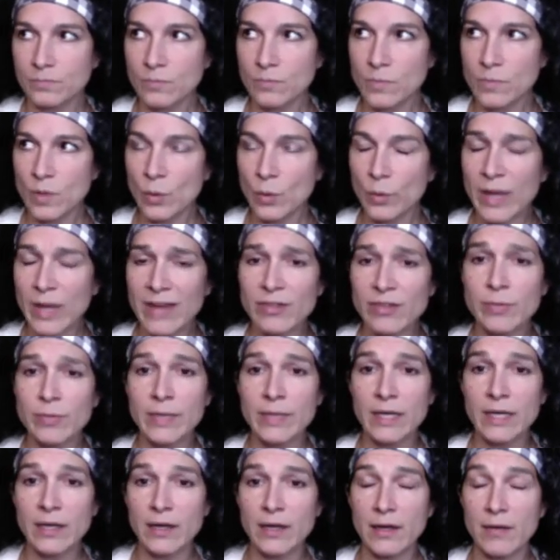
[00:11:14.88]
we have
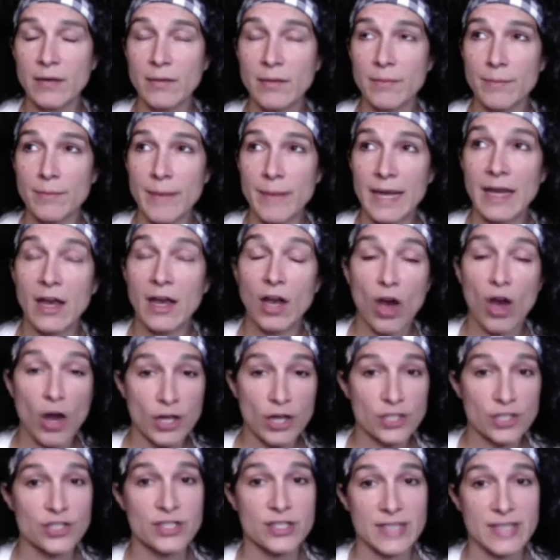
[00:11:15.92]
to make a
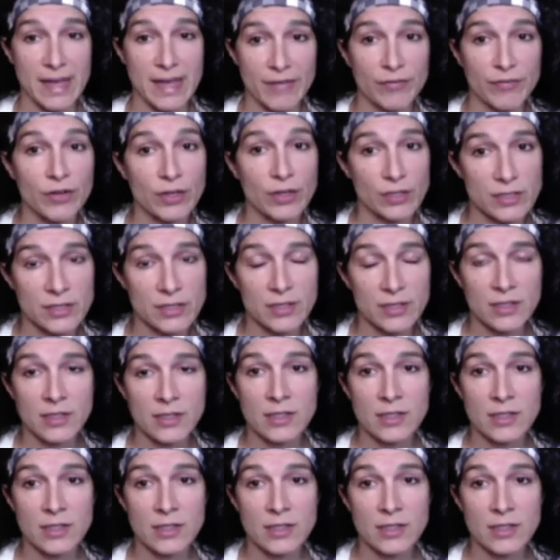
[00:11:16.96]
conscious effort